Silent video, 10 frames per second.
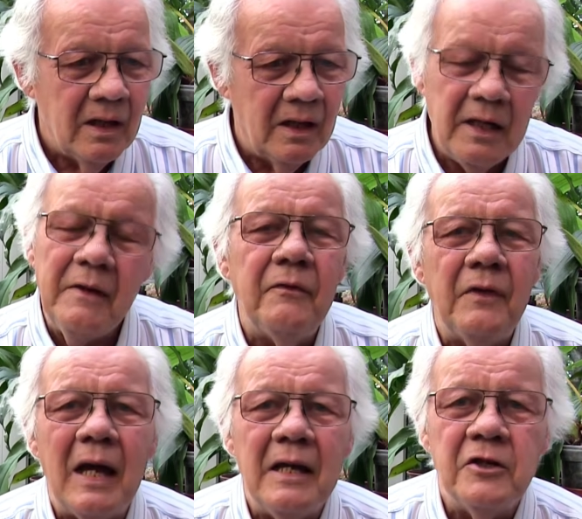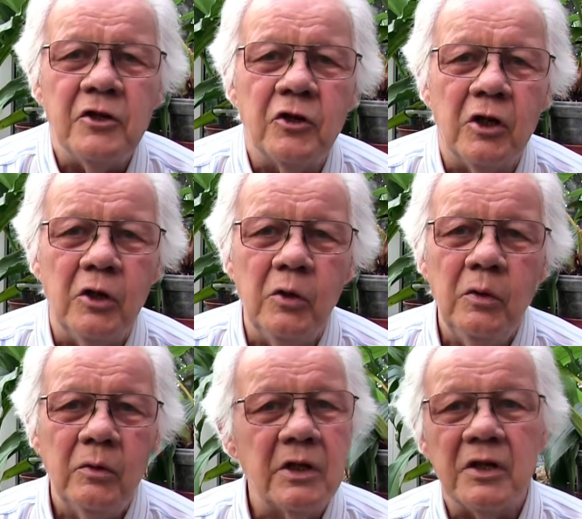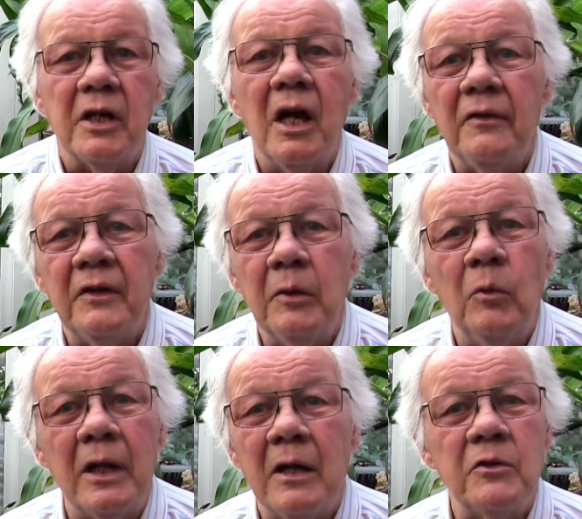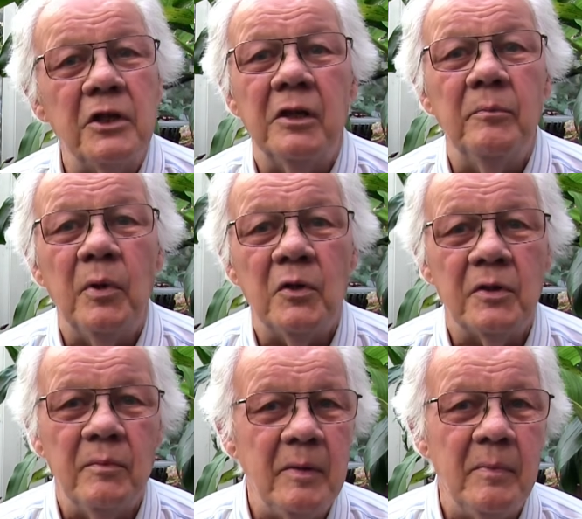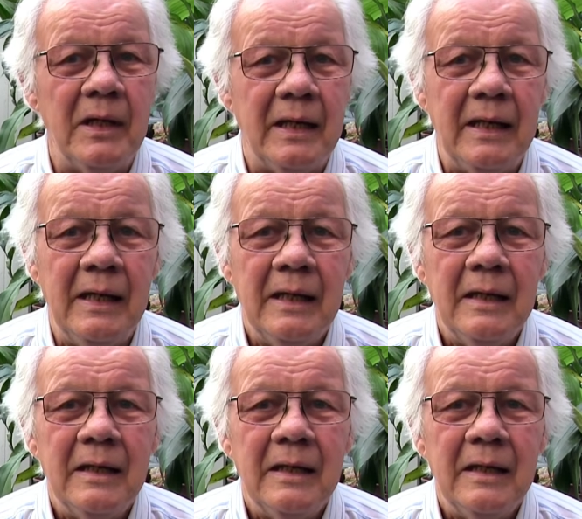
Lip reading: And if that is true, because I can't think what else it can possibly be,